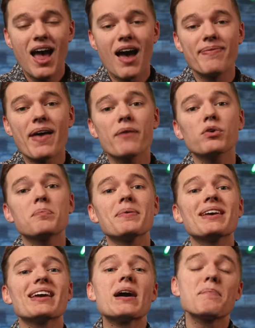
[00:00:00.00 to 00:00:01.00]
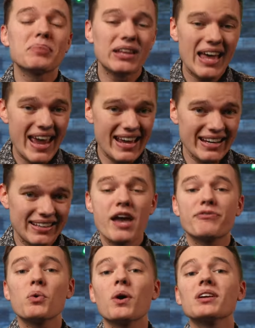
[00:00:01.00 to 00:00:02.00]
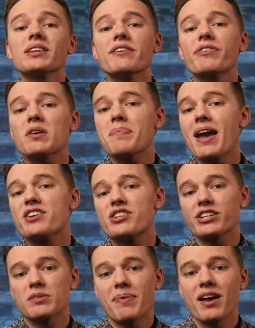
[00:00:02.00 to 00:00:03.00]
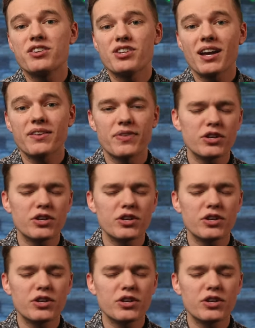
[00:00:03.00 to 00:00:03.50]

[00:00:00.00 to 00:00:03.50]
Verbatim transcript: And that would be plan. If you are living paycheck to paycheck,